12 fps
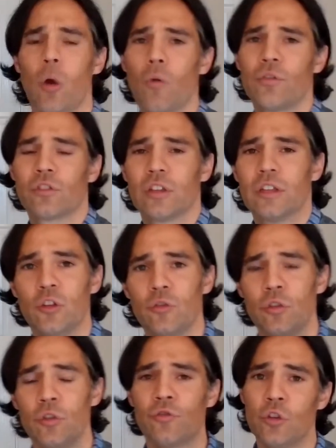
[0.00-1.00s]
obviously
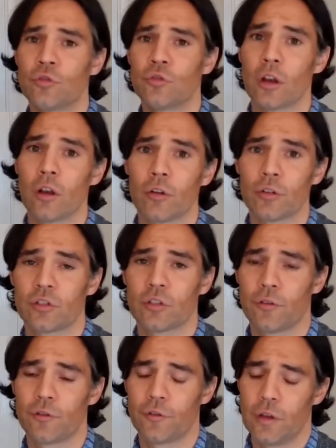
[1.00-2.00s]
you've done a lot of
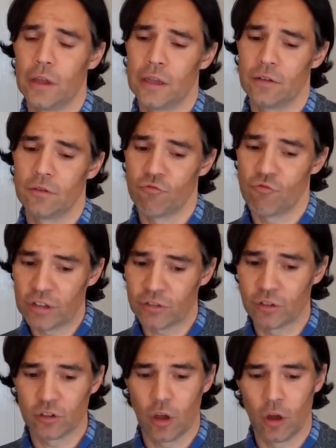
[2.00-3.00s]
stuff in
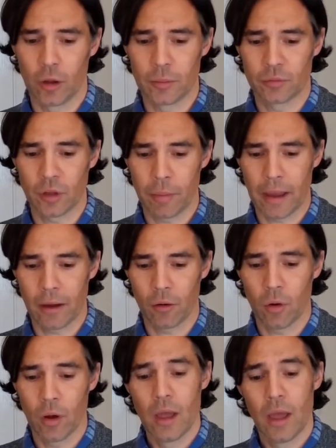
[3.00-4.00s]
recent times
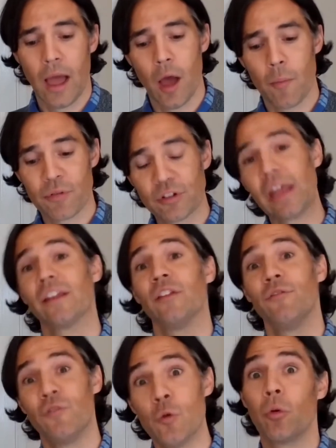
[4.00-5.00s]
about protecting
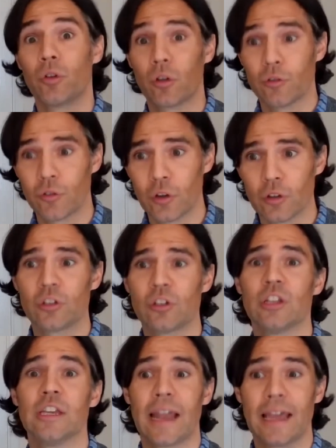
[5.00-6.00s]
viewpoint
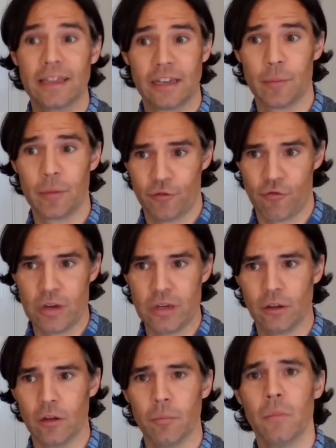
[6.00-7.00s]
diversity and academic
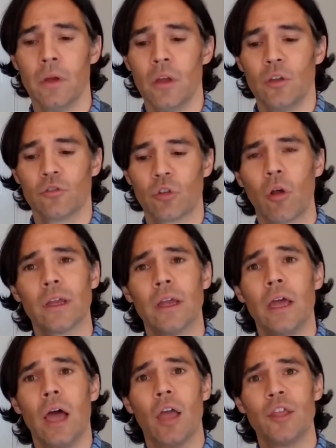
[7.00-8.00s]
freedom. So like,
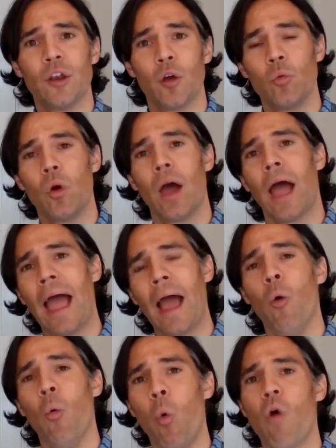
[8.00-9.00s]
you know,
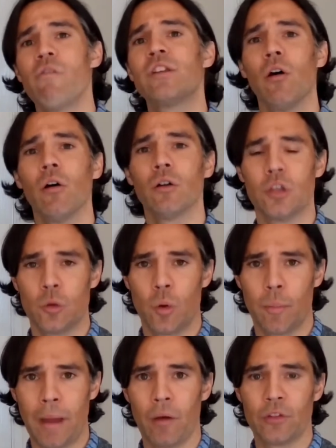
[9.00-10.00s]
how worried are you
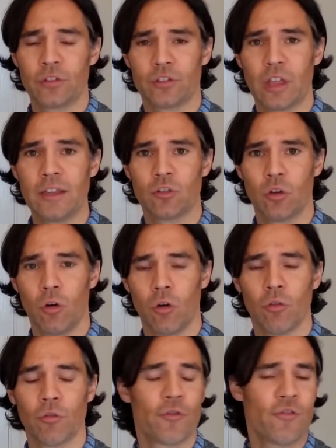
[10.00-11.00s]
about the state
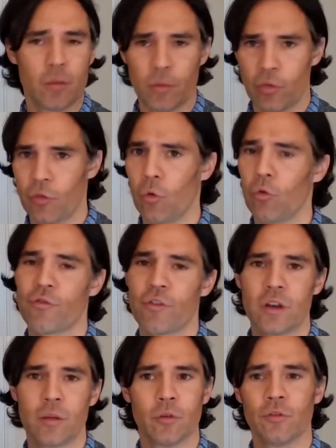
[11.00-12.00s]
of freedom of thought,
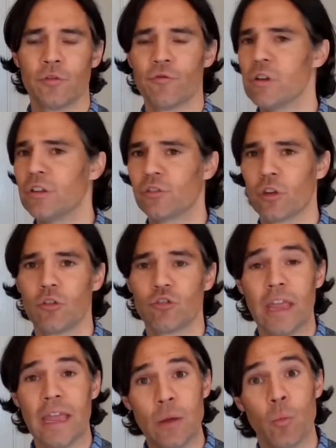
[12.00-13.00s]
freedom of research
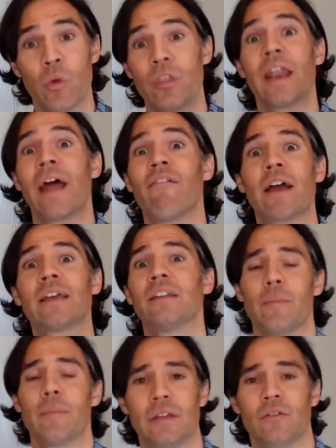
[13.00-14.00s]
within our
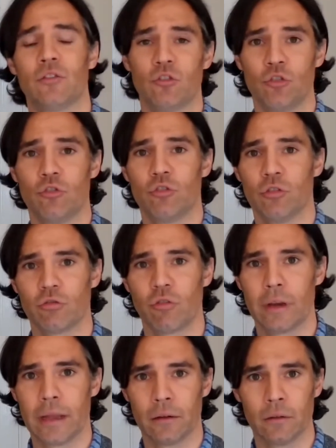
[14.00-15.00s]
academic institutions right
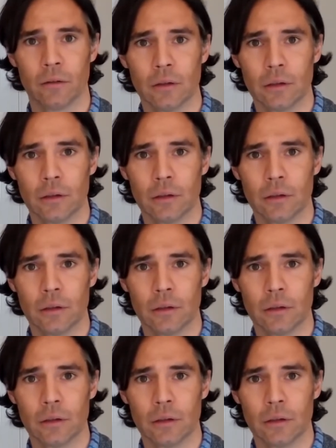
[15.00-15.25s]
now?